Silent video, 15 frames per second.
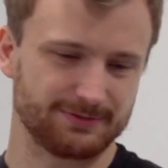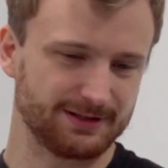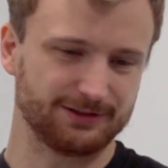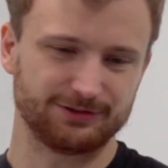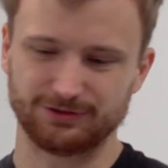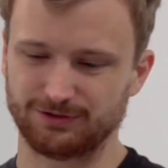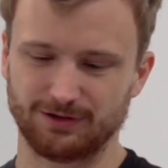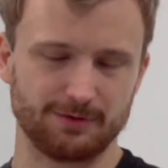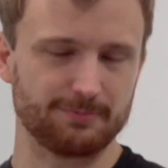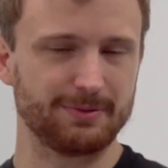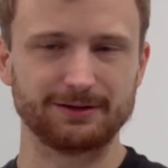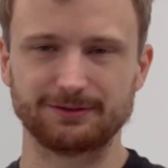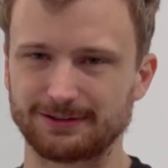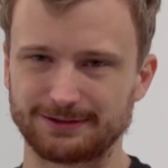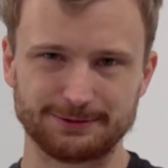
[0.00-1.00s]
Then it's just a
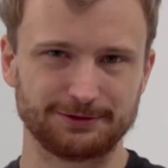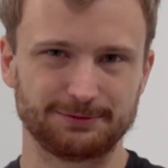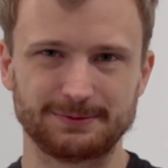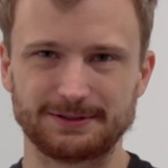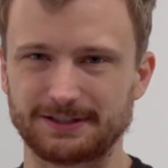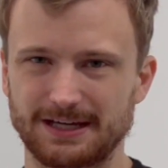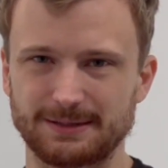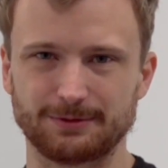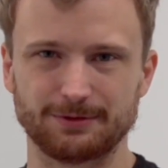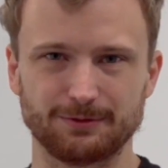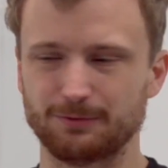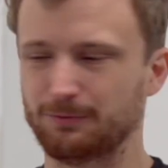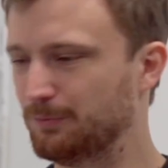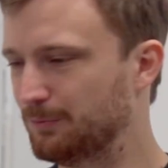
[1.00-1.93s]
basic U S B cable.